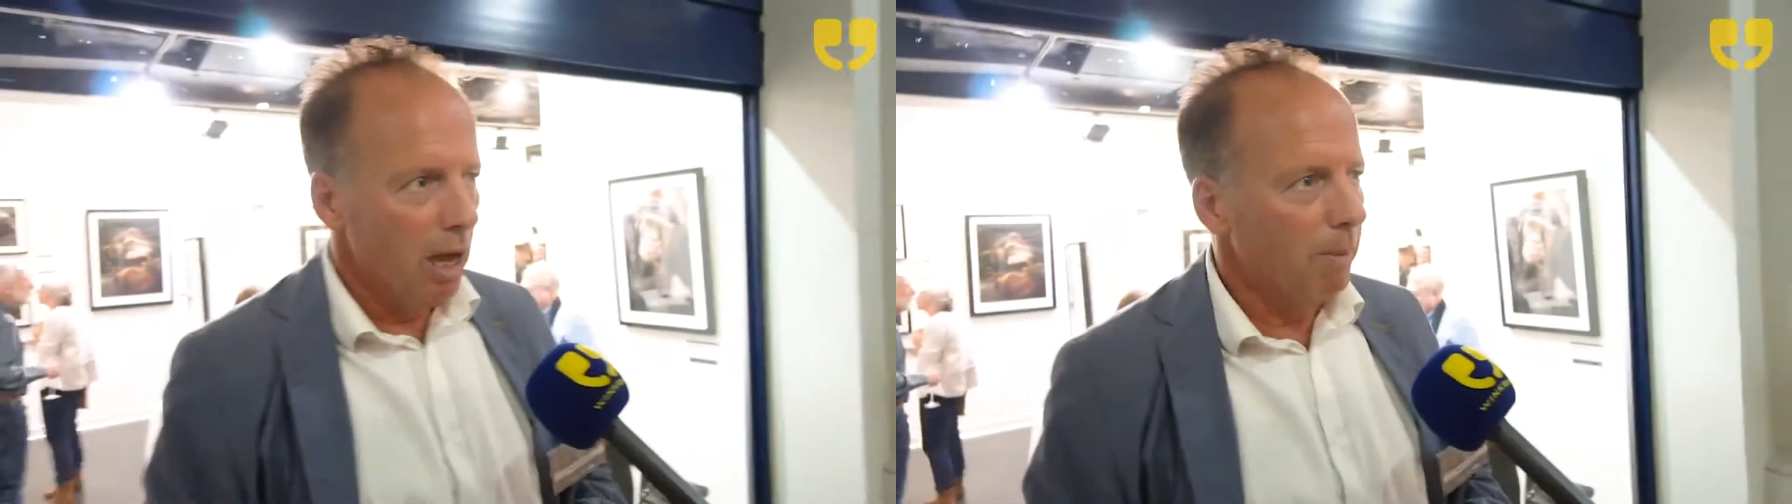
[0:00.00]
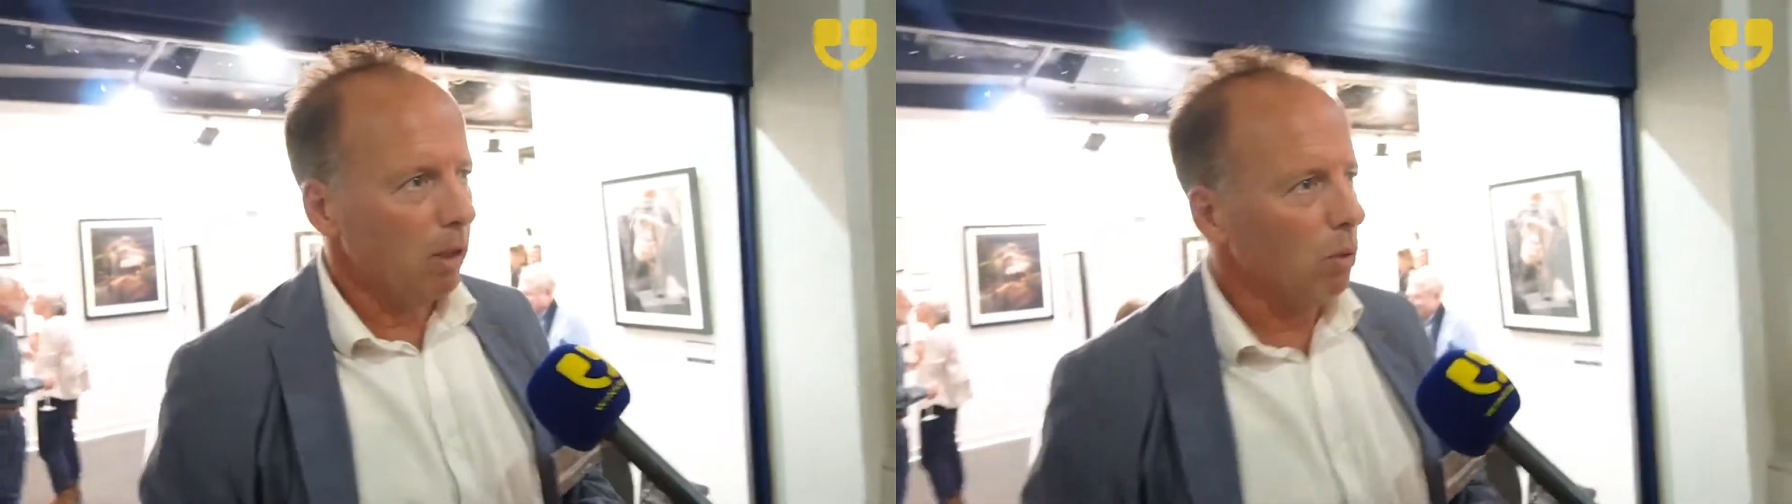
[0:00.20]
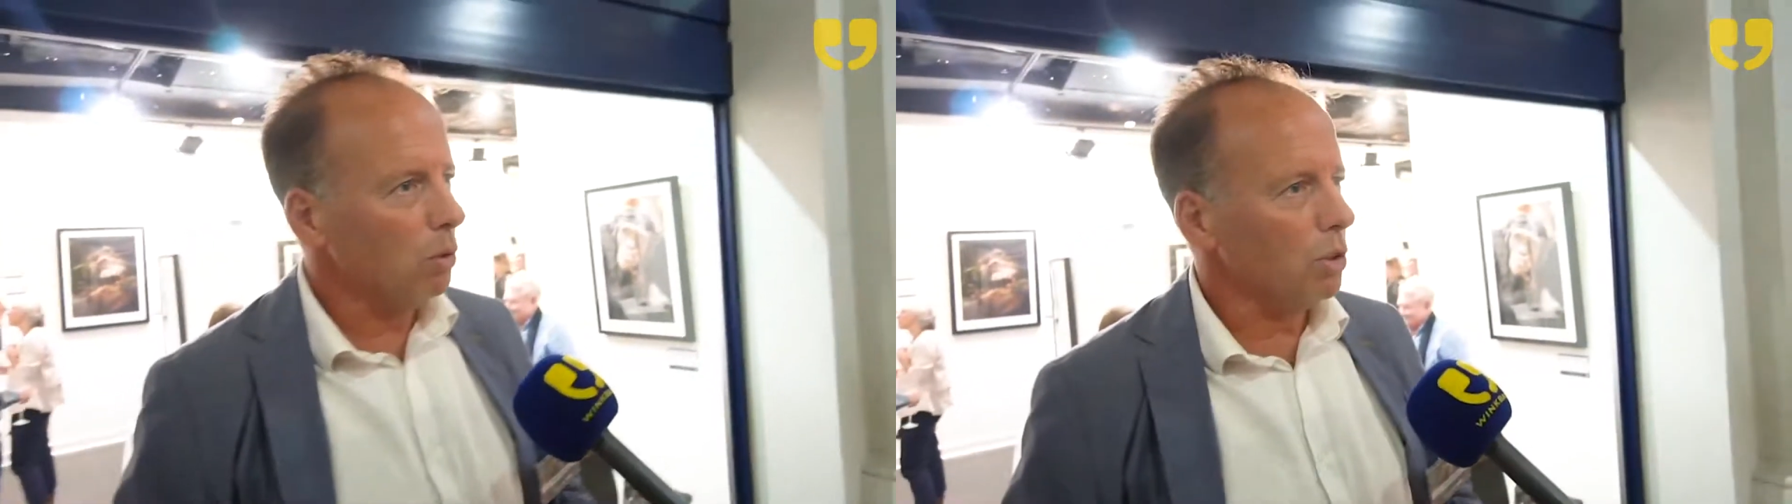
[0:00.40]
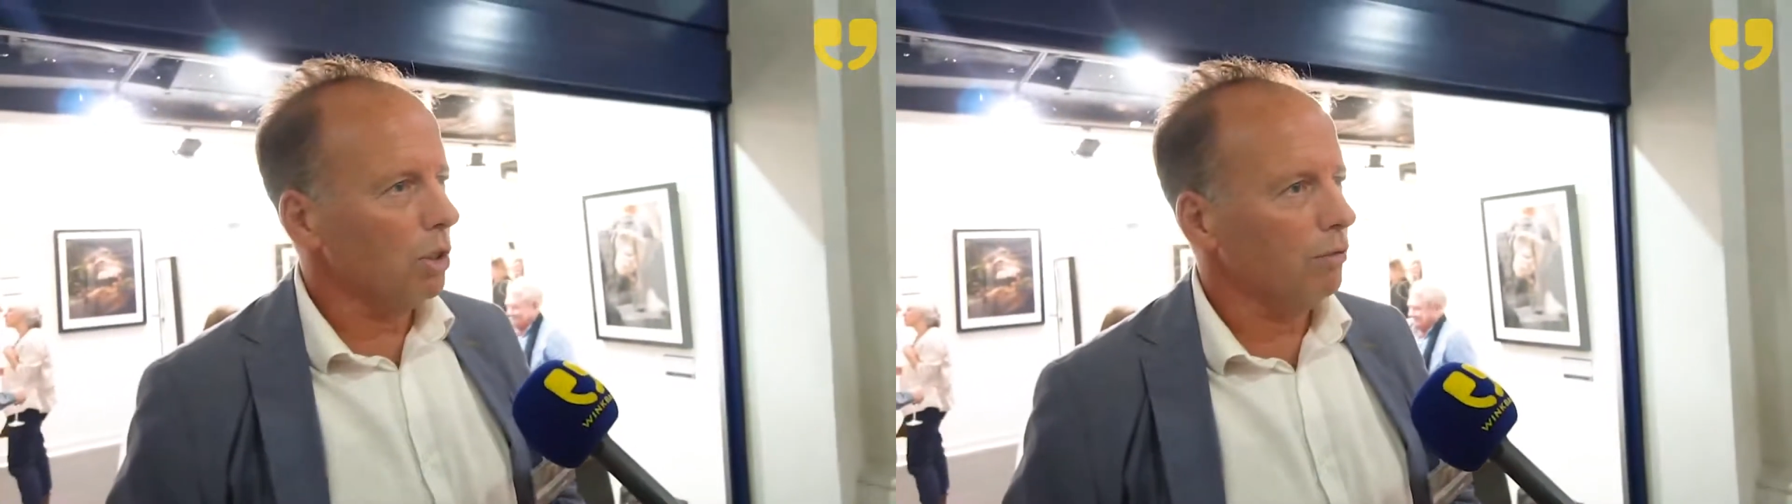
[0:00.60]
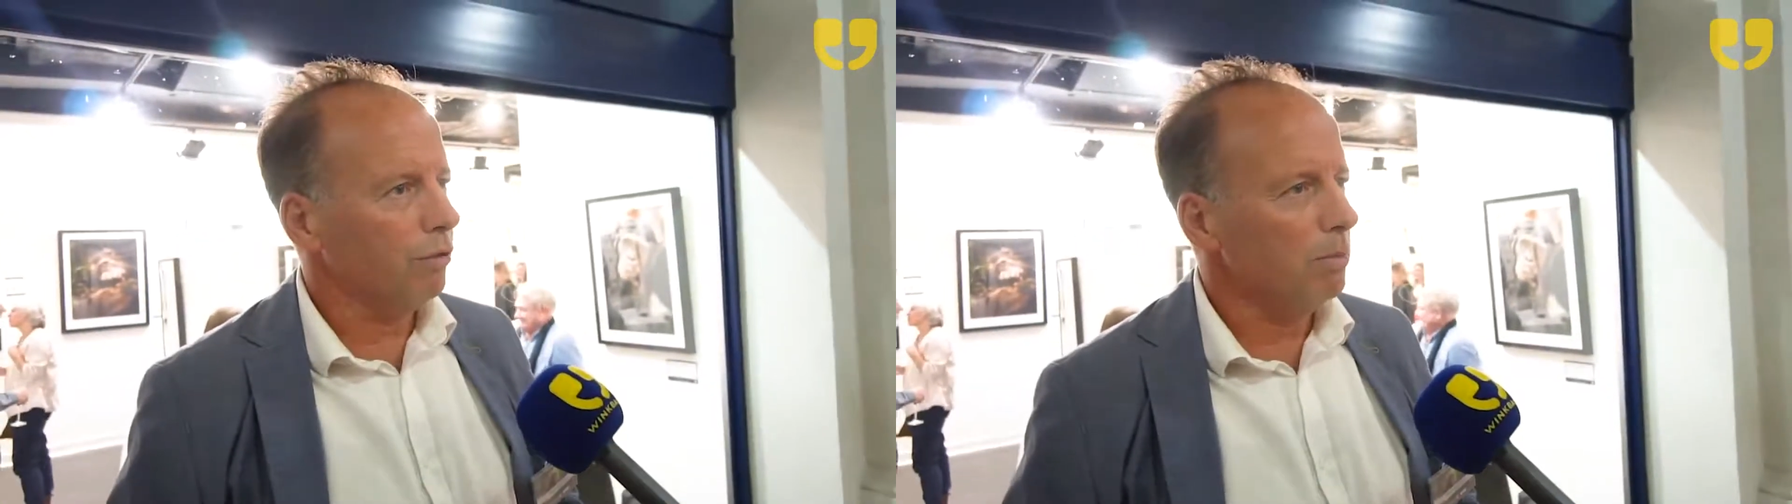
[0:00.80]
but
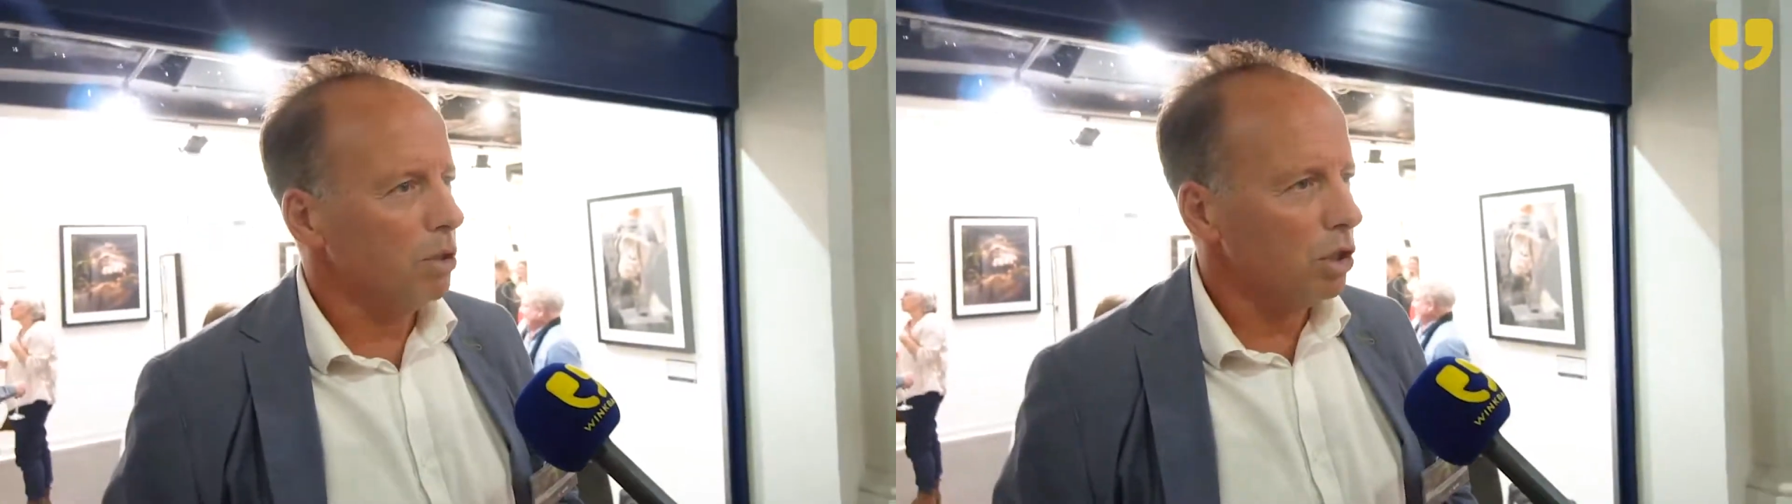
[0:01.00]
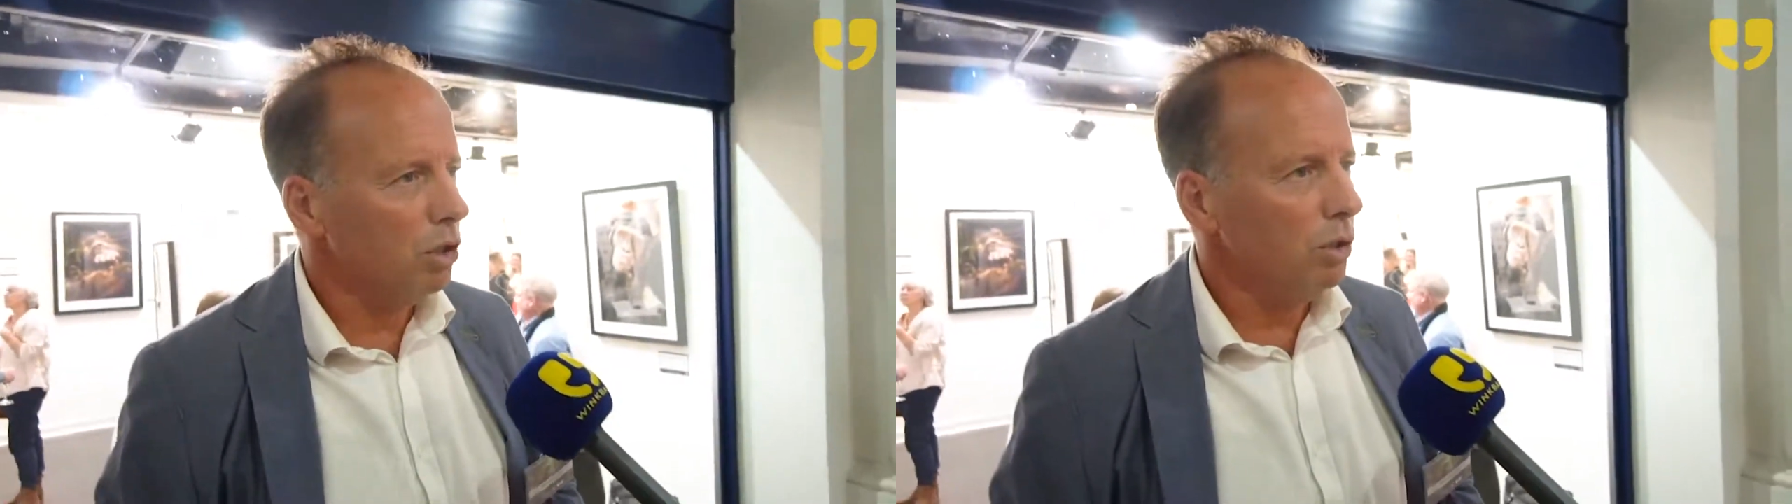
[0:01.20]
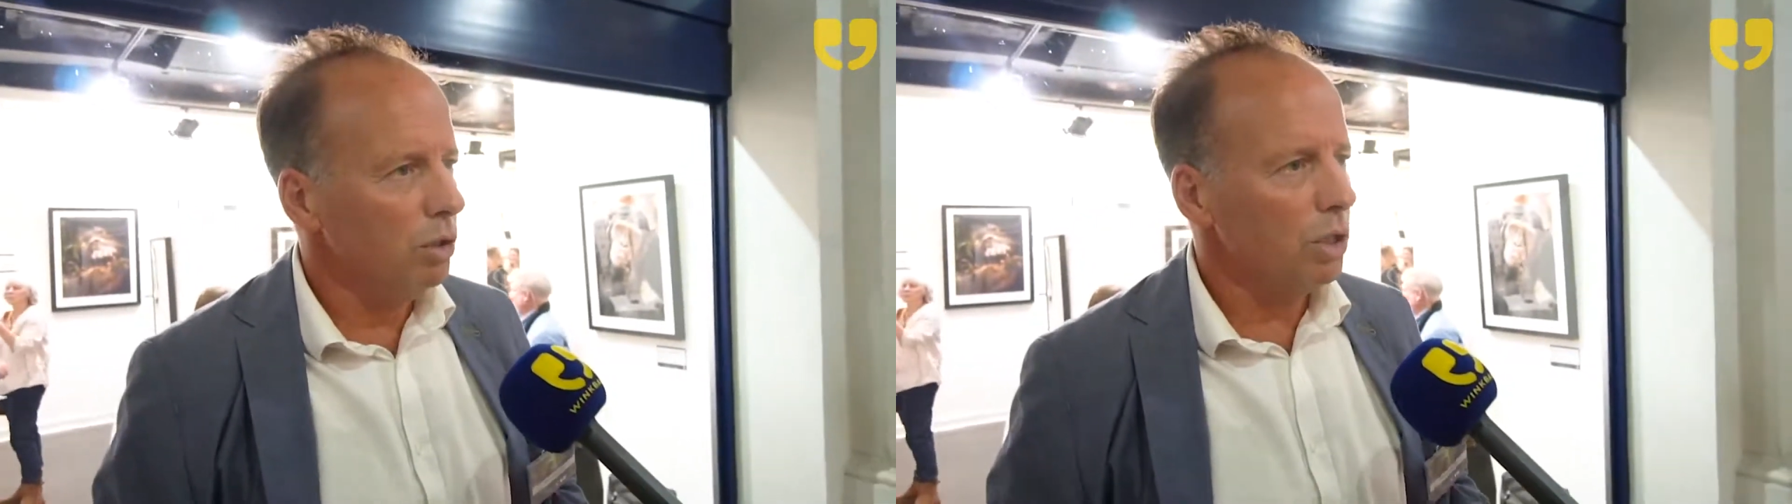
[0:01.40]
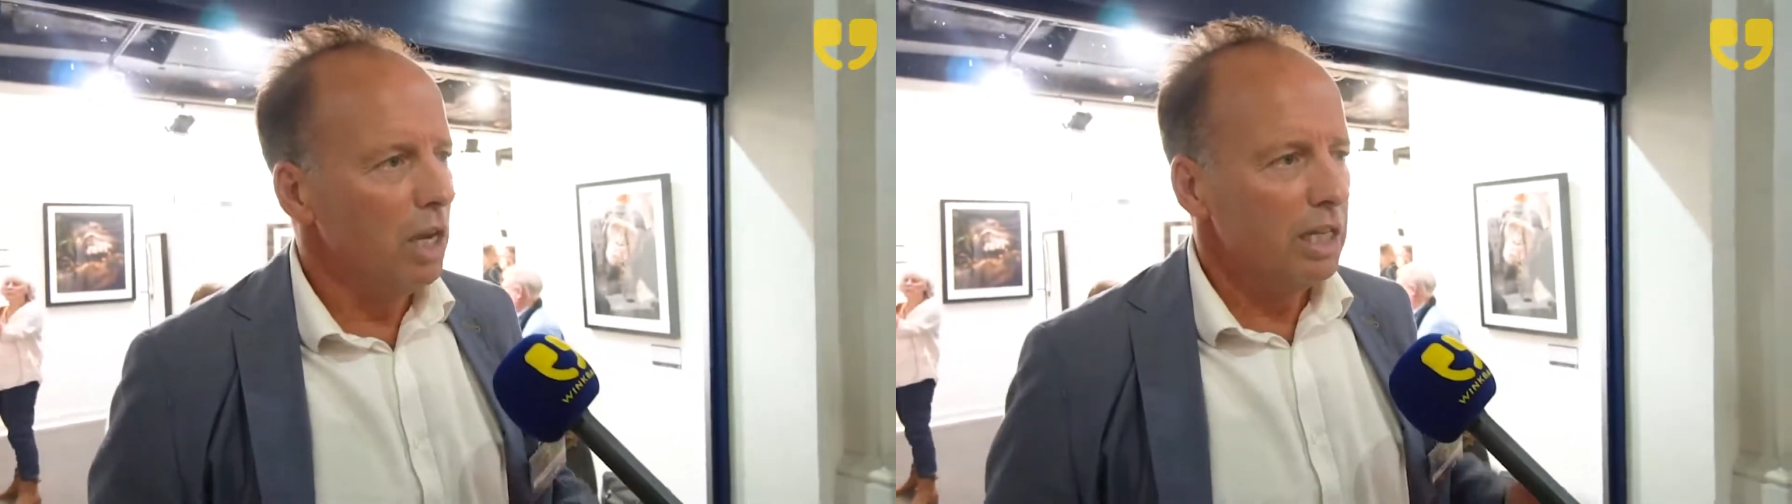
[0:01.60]
also from zoos.